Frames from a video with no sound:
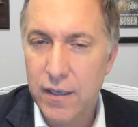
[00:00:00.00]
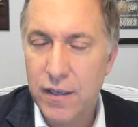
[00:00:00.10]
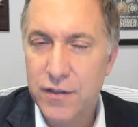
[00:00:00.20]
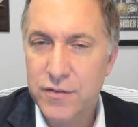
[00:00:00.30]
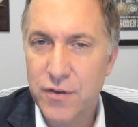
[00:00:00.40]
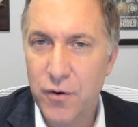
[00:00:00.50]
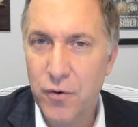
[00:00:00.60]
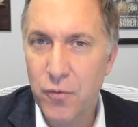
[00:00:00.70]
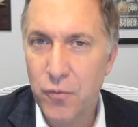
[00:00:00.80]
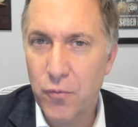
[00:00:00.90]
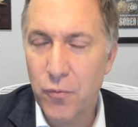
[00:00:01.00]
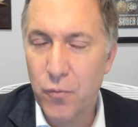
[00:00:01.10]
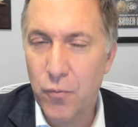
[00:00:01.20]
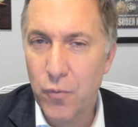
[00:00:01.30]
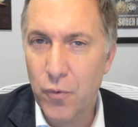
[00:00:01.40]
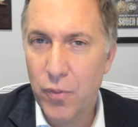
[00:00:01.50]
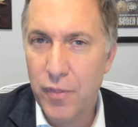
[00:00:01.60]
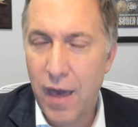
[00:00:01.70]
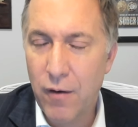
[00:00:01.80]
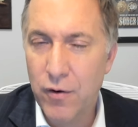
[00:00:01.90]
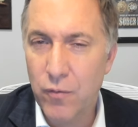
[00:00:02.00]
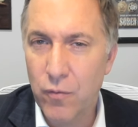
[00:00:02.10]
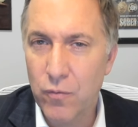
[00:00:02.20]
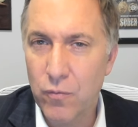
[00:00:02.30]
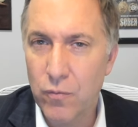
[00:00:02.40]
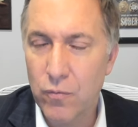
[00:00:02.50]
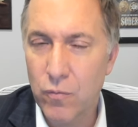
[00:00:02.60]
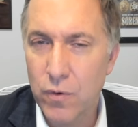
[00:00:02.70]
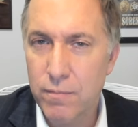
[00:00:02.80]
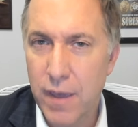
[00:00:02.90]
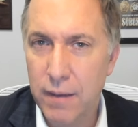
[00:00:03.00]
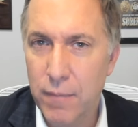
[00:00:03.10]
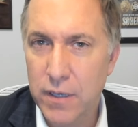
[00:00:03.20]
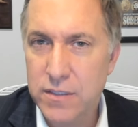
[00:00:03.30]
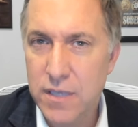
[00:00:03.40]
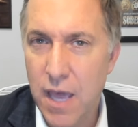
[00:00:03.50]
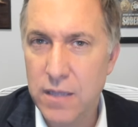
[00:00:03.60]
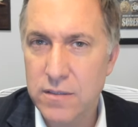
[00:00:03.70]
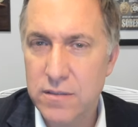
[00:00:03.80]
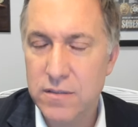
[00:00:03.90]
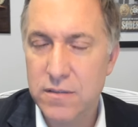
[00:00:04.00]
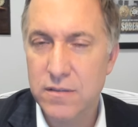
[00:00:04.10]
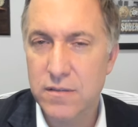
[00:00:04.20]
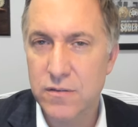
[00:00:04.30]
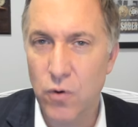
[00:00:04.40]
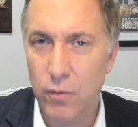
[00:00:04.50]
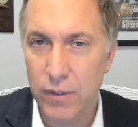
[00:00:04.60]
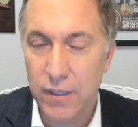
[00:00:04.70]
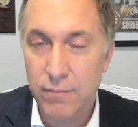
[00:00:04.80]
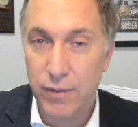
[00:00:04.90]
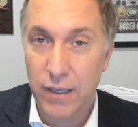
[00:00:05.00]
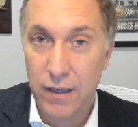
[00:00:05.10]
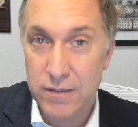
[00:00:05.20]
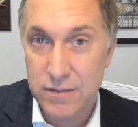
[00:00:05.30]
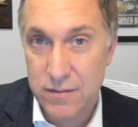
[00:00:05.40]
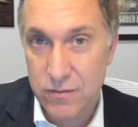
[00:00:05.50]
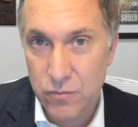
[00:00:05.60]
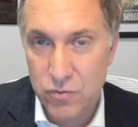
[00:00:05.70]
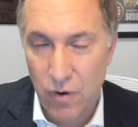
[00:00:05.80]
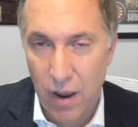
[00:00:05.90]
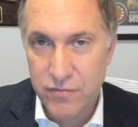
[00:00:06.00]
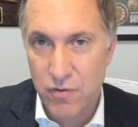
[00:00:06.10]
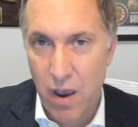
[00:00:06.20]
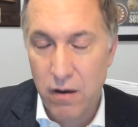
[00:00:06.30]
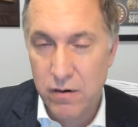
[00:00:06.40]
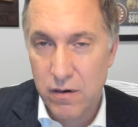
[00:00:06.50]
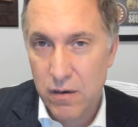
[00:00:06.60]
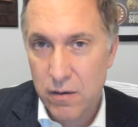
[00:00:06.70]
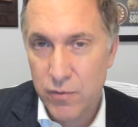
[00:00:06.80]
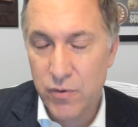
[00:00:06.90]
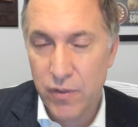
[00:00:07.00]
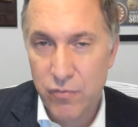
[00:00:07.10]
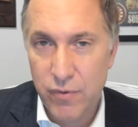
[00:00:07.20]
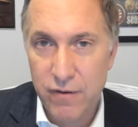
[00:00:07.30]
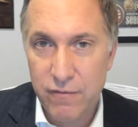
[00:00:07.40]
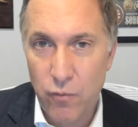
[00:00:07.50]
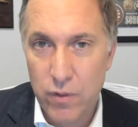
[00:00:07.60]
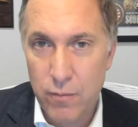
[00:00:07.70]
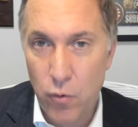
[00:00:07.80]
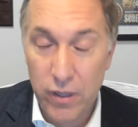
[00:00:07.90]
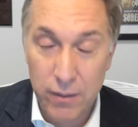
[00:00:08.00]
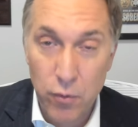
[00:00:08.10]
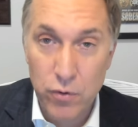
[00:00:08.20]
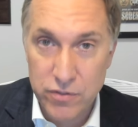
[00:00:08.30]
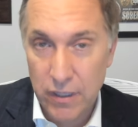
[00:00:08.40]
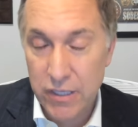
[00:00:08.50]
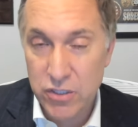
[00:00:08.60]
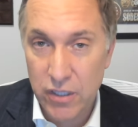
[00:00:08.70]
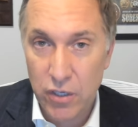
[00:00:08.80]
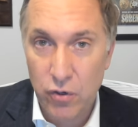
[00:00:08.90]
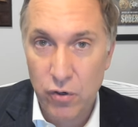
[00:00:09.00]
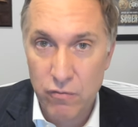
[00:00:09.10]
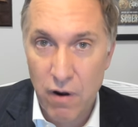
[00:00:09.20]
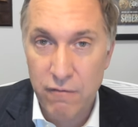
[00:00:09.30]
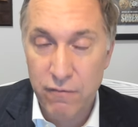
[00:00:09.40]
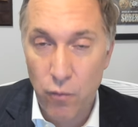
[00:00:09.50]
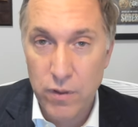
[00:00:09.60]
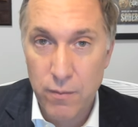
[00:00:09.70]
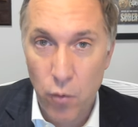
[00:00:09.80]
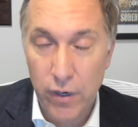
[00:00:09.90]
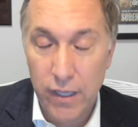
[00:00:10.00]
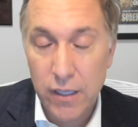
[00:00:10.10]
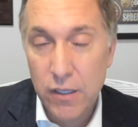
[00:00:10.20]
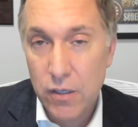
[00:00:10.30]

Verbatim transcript: So that wouldn't make much sense normally because who drives around between three and four in the morning? The murders allegedly occurred around four in the morning.